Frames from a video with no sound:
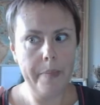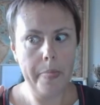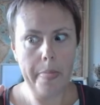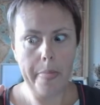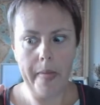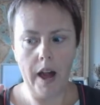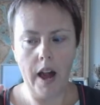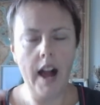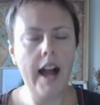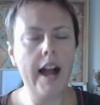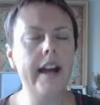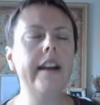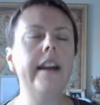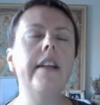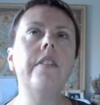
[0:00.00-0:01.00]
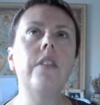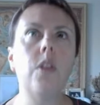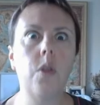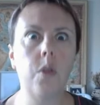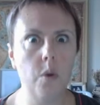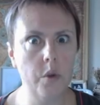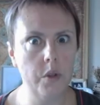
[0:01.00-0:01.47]
I what
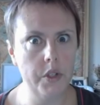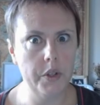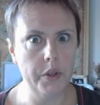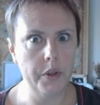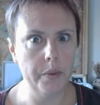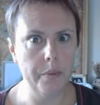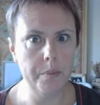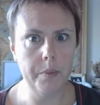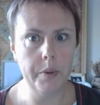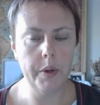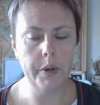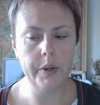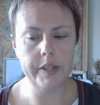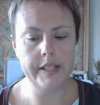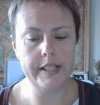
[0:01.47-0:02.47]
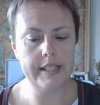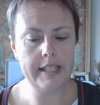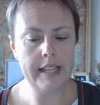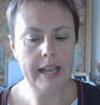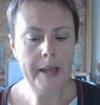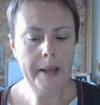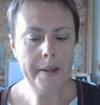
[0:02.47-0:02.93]
I
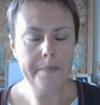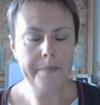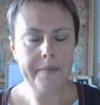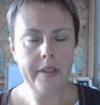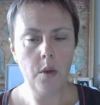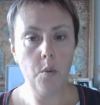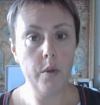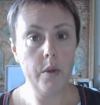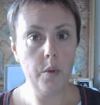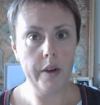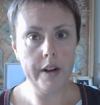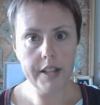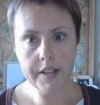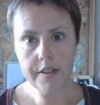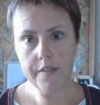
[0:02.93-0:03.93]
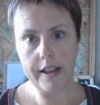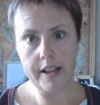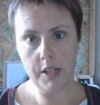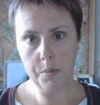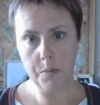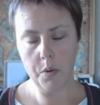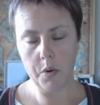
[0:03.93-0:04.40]
actually um,
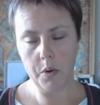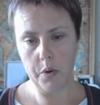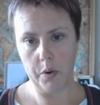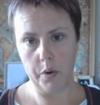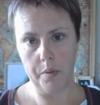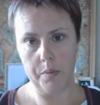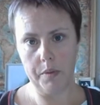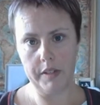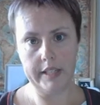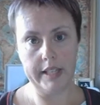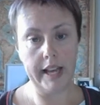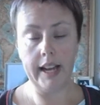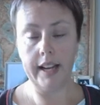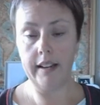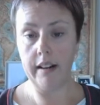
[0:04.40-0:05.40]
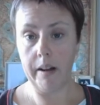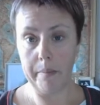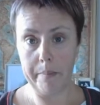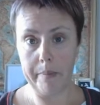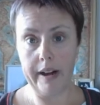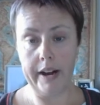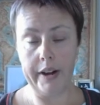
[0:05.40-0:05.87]
have just recently come
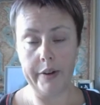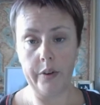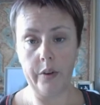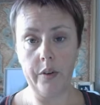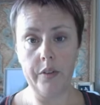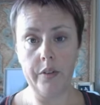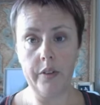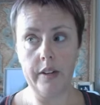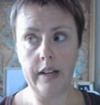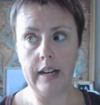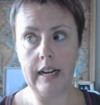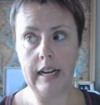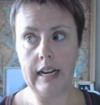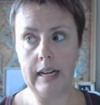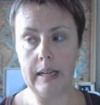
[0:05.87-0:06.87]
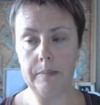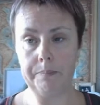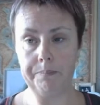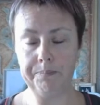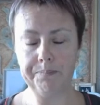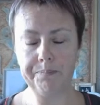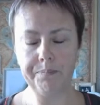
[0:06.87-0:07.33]
across a really
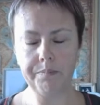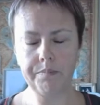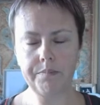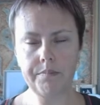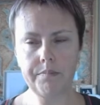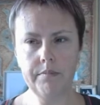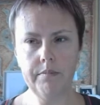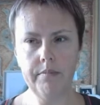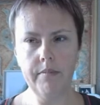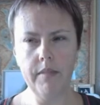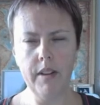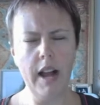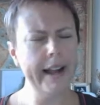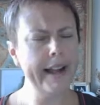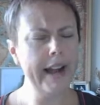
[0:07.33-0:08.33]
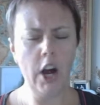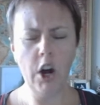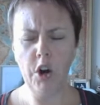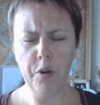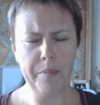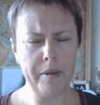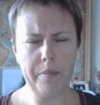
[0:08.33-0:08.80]
cool tip that
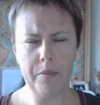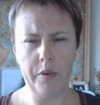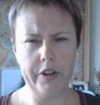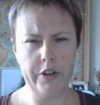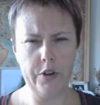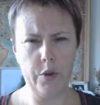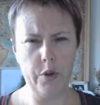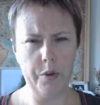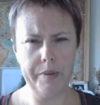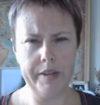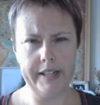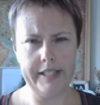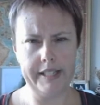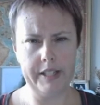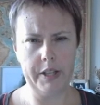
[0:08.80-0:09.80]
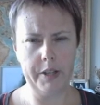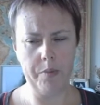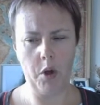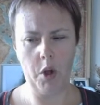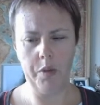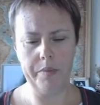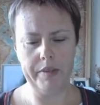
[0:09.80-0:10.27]
I hadn't even thought to
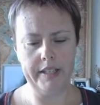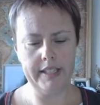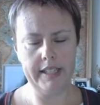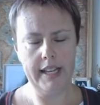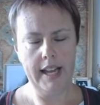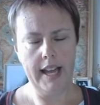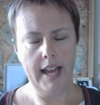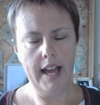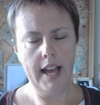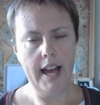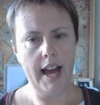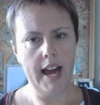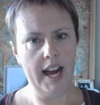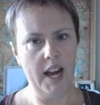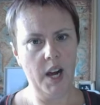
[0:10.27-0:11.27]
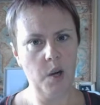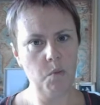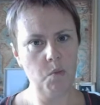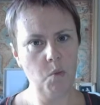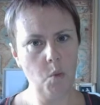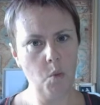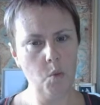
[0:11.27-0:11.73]
do because
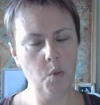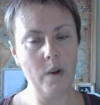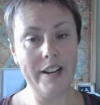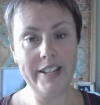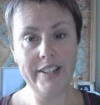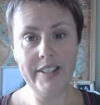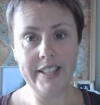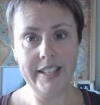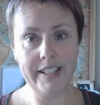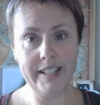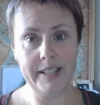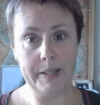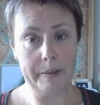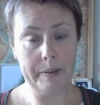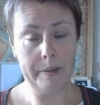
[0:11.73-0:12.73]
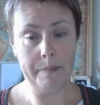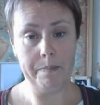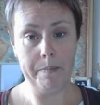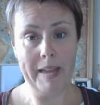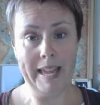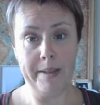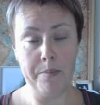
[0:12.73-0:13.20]
with one of the Facebook
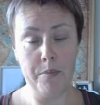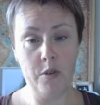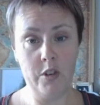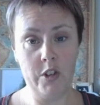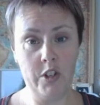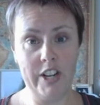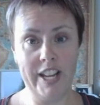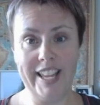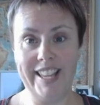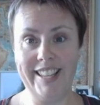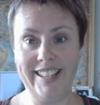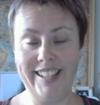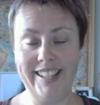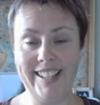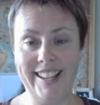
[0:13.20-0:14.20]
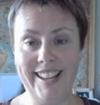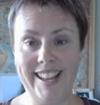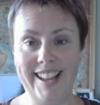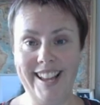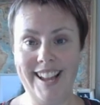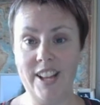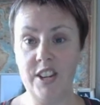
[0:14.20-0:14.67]
groups that I'm part of.